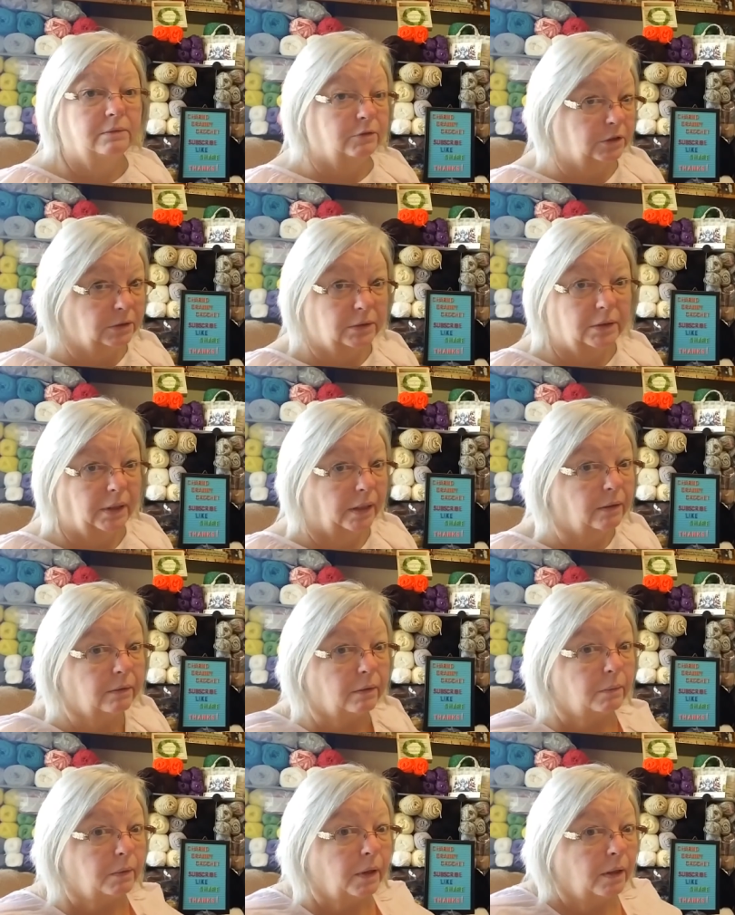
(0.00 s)
just like I don't
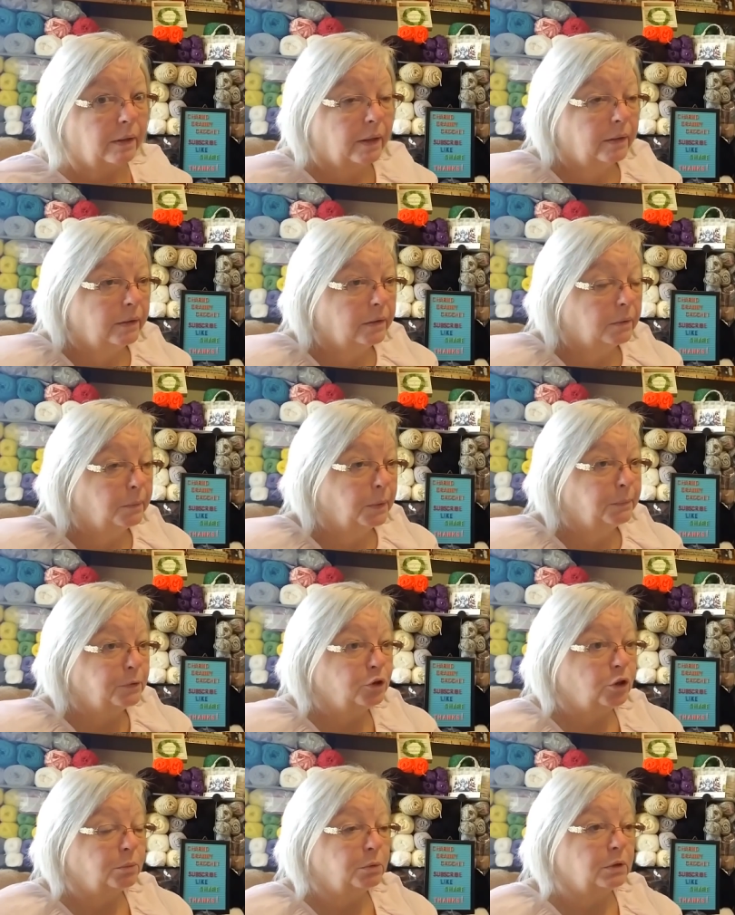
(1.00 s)
know what all that legal mumble
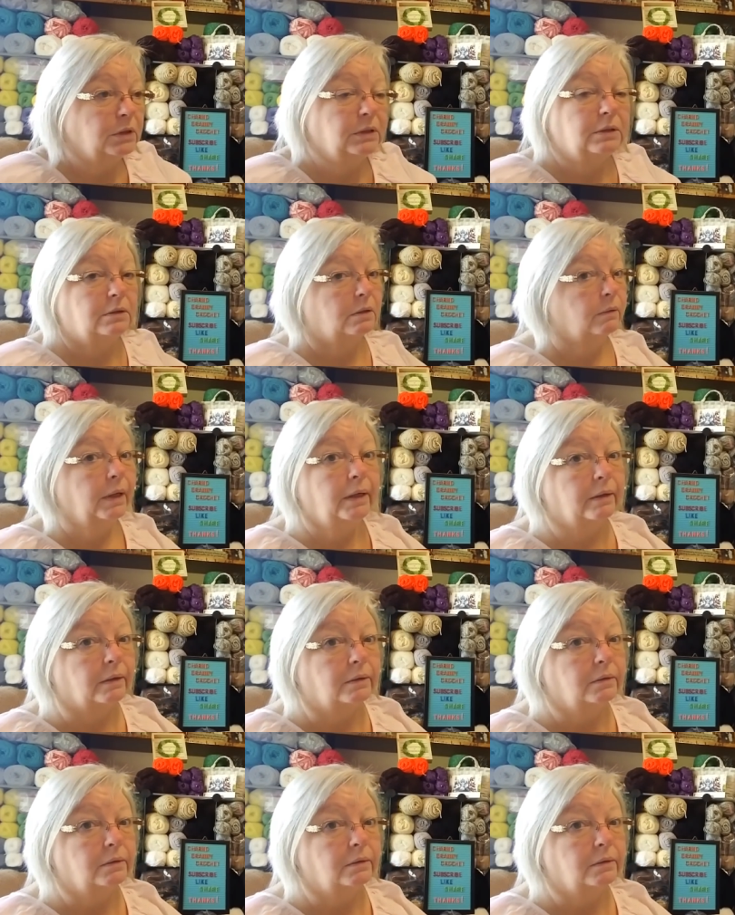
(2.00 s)
jumble is, don't enter.